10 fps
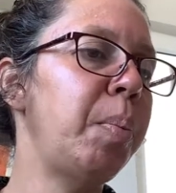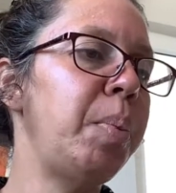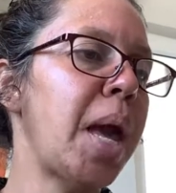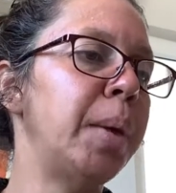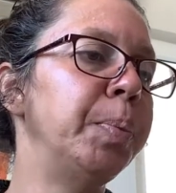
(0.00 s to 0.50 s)

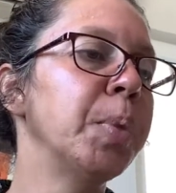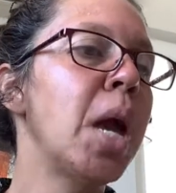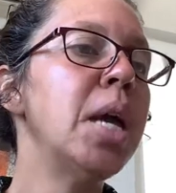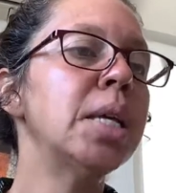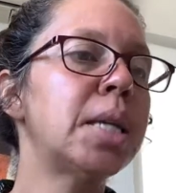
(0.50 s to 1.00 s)
Bien.
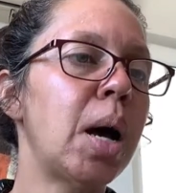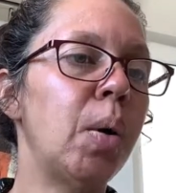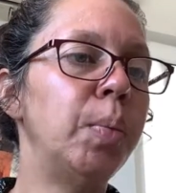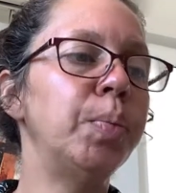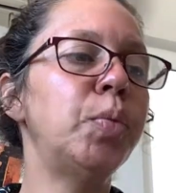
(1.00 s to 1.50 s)
So
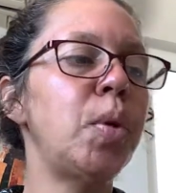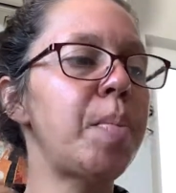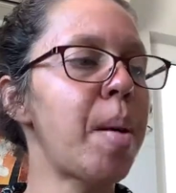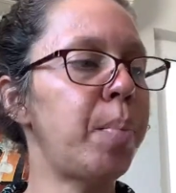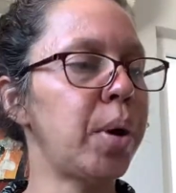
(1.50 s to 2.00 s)

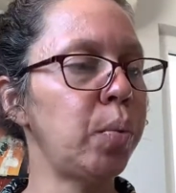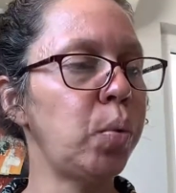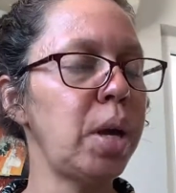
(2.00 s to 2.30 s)
remember, we